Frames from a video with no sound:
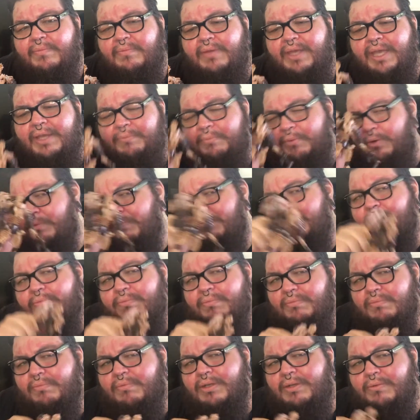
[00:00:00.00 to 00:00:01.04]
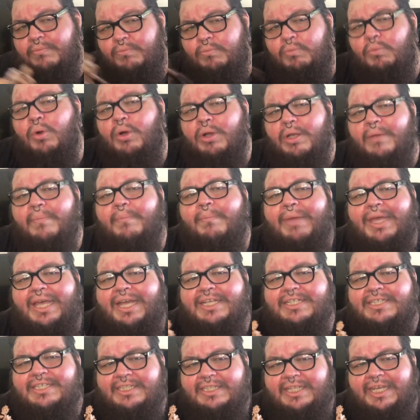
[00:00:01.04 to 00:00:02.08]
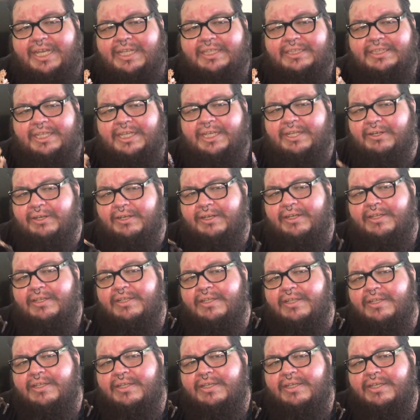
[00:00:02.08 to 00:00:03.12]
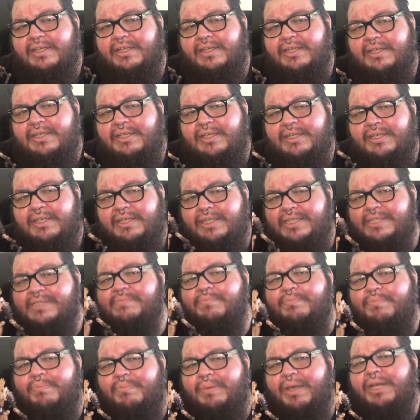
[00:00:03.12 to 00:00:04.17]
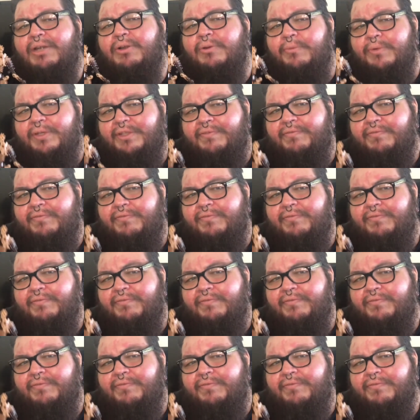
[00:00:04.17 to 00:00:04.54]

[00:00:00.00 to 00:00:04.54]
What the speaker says: And we'll come back to that later. He's better with